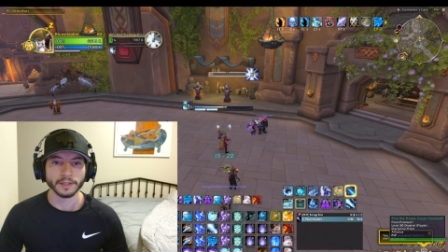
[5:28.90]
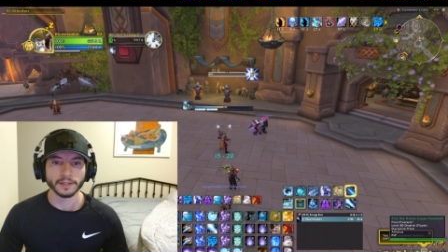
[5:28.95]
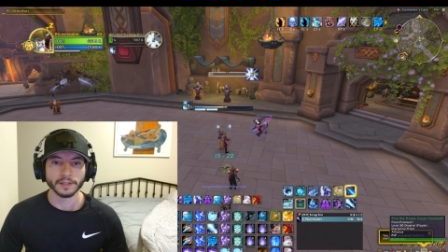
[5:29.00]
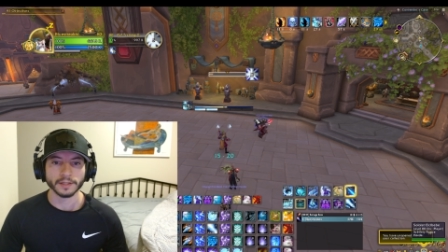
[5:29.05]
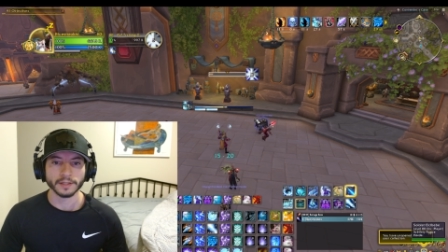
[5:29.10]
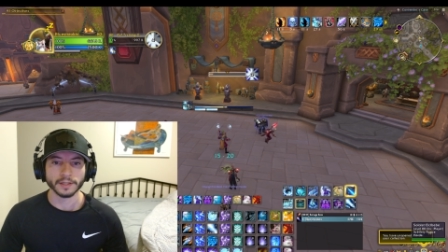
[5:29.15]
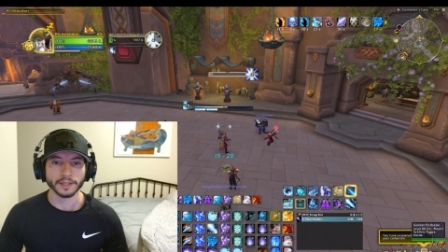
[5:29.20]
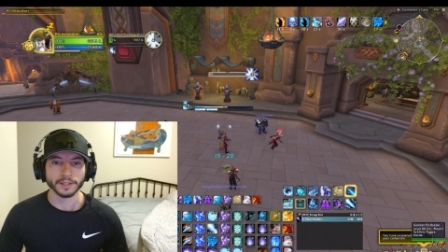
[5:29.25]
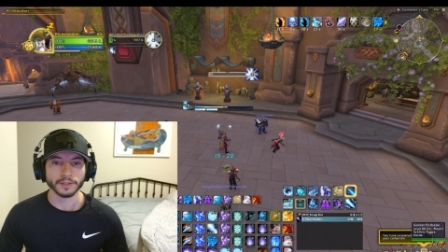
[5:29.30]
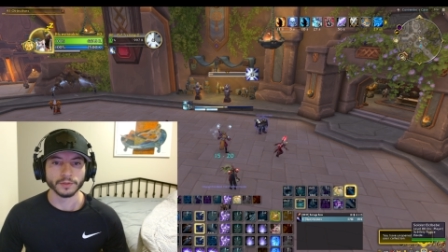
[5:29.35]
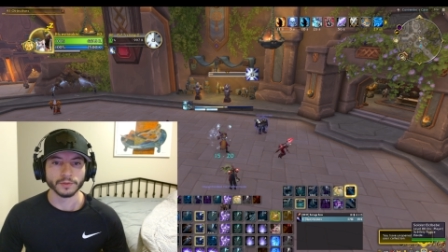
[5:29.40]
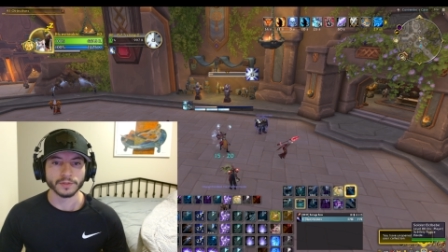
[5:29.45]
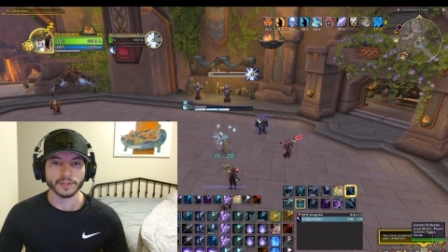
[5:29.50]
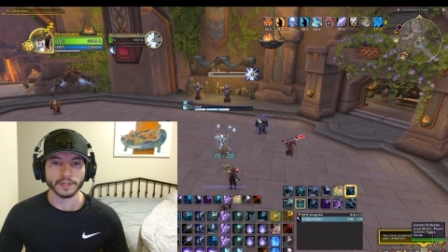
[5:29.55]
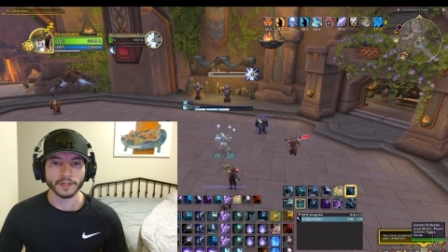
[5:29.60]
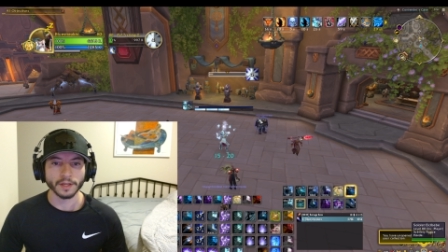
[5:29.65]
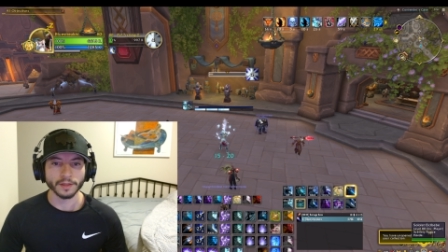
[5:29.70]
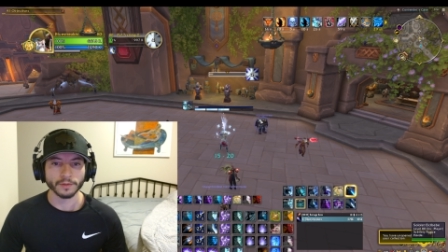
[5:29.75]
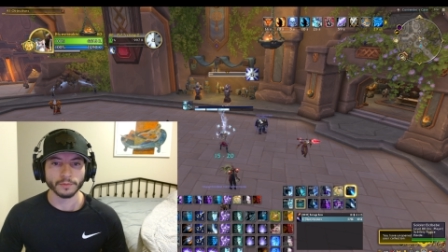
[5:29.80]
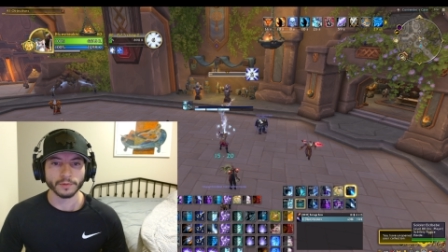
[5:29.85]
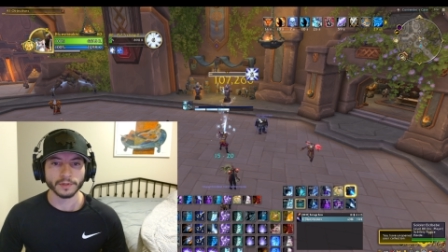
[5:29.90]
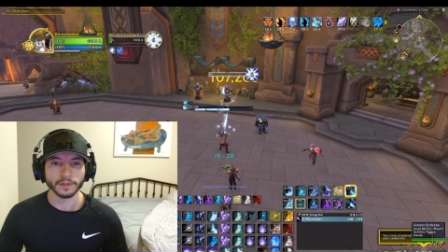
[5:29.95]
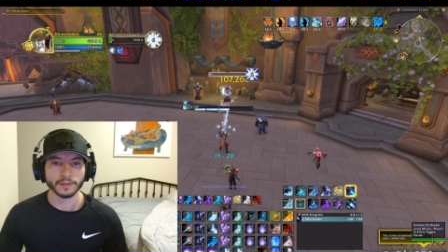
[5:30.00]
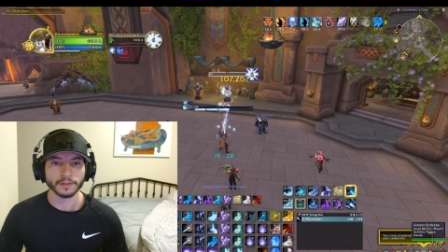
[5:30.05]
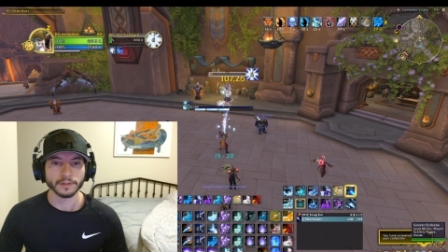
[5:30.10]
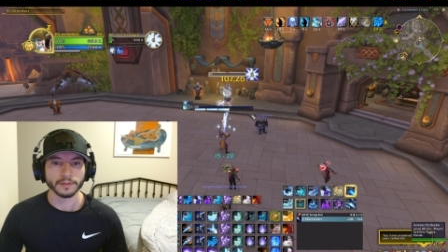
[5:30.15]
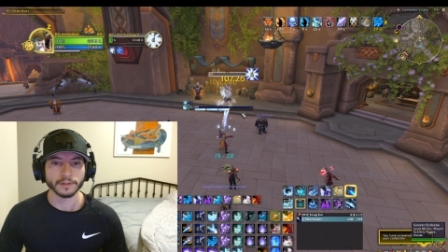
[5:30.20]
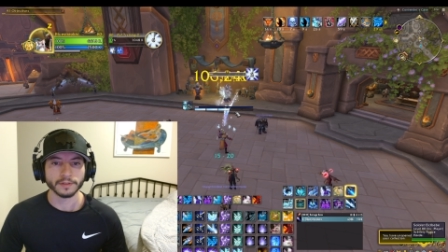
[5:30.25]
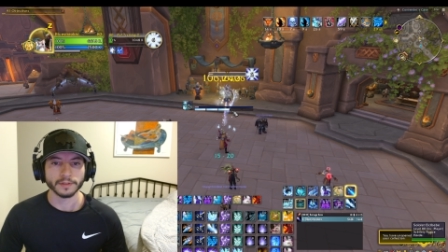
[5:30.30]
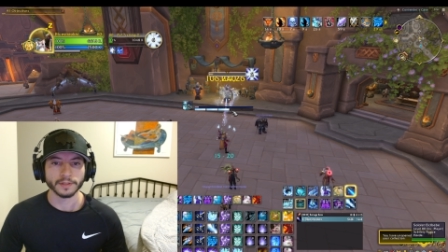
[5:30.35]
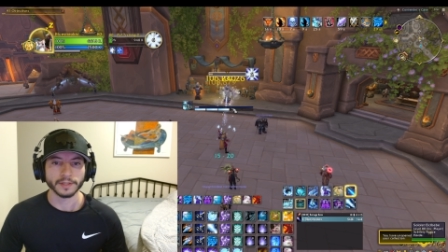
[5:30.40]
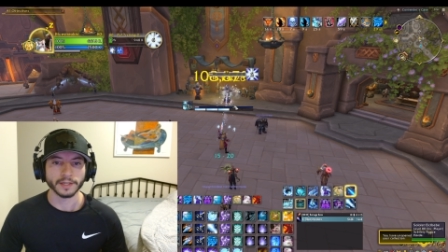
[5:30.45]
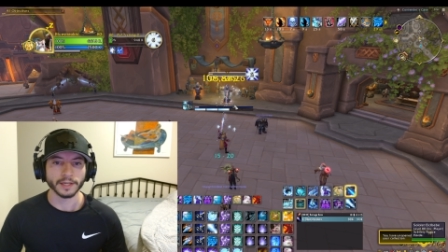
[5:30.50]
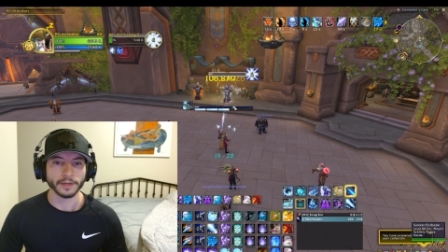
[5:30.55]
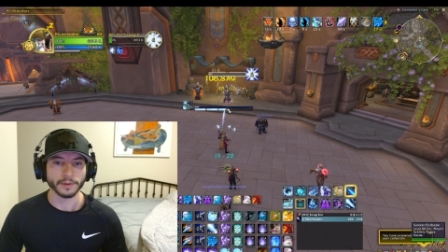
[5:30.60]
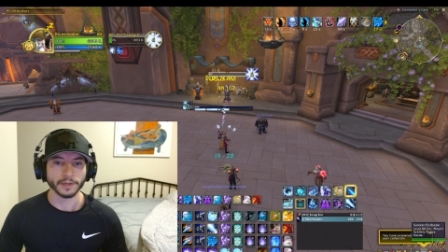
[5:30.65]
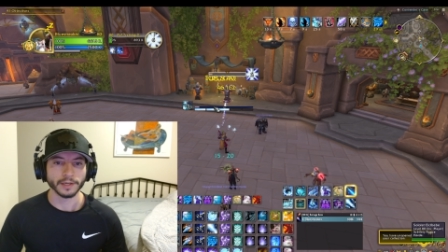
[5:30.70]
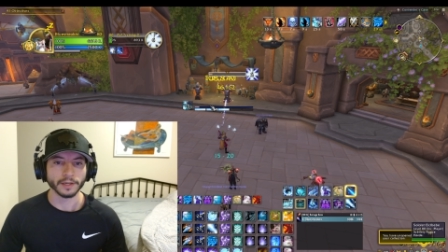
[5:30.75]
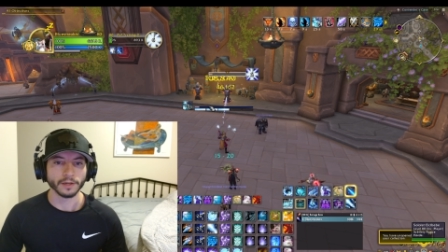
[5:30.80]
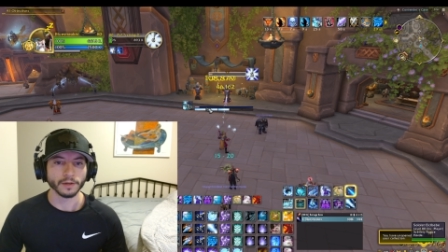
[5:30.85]
I use another one,
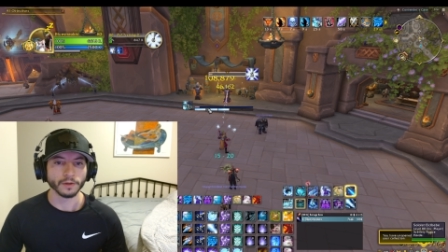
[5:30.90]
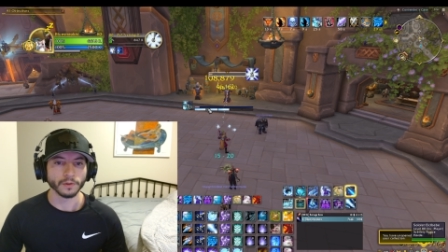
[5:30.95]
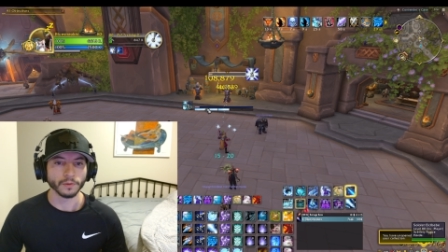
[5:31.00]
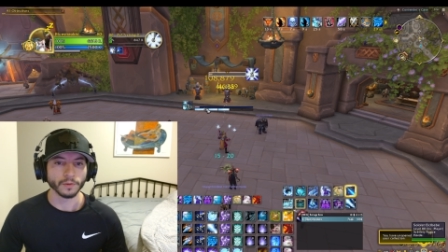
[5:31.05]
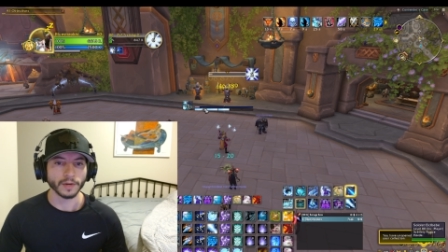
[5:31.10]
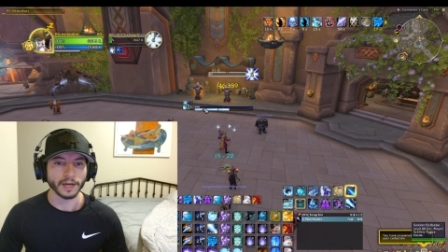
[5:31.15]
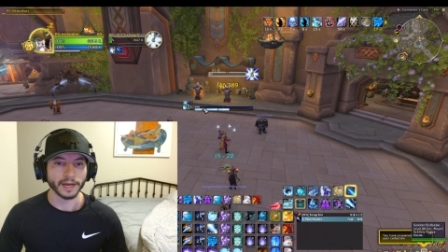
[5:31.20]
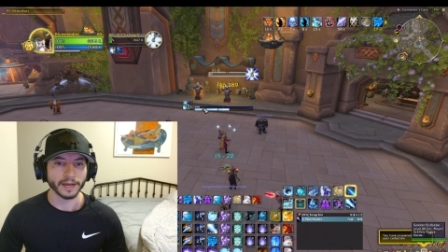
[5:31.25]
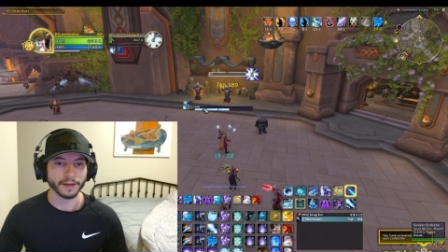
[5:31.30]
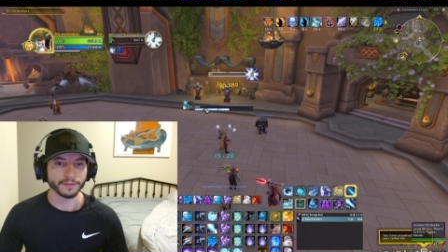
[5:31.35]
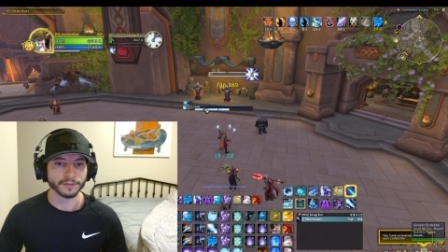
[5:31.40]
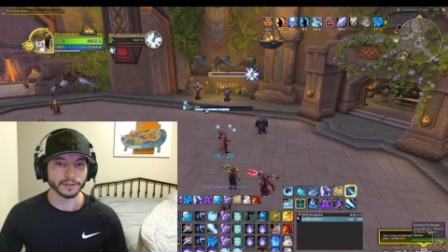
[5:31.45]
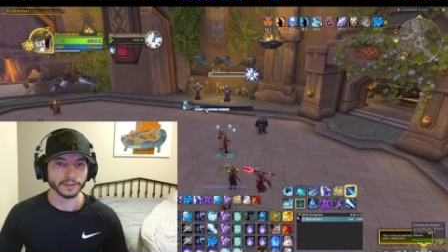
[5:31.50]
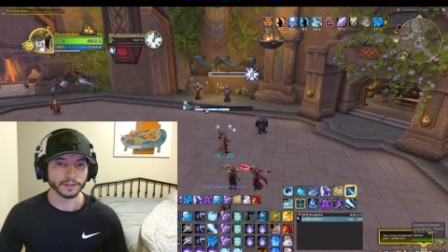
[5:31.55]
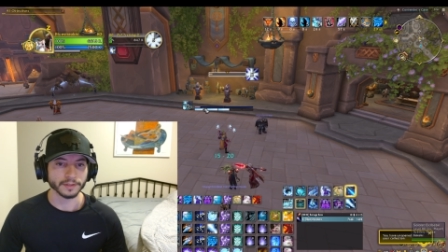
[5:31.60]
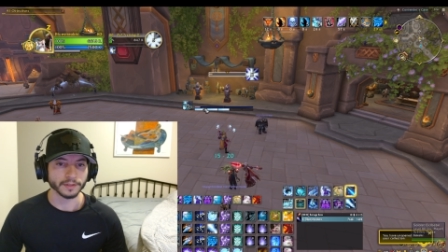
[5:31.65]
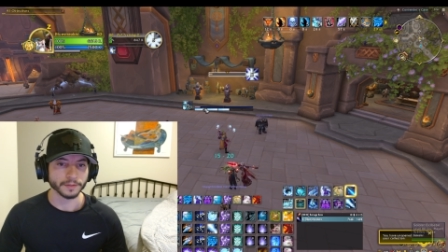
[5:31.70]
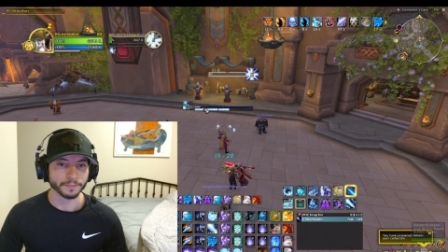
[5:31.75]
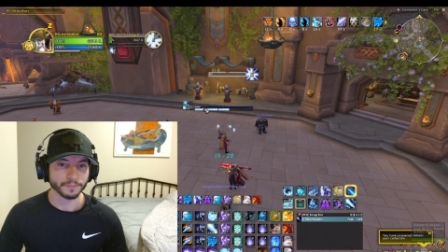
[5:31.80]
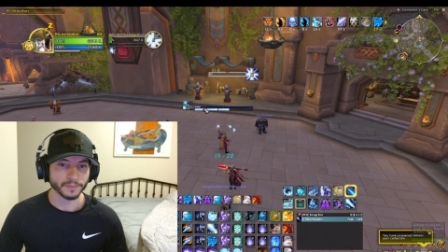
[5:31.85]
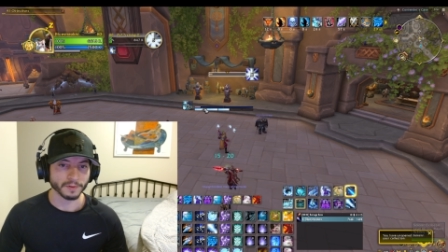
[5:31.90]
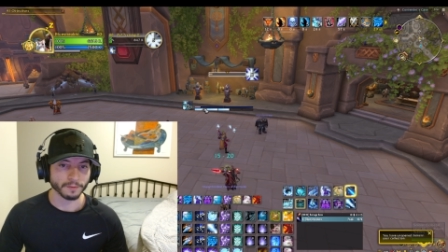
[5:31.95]
now I know I have to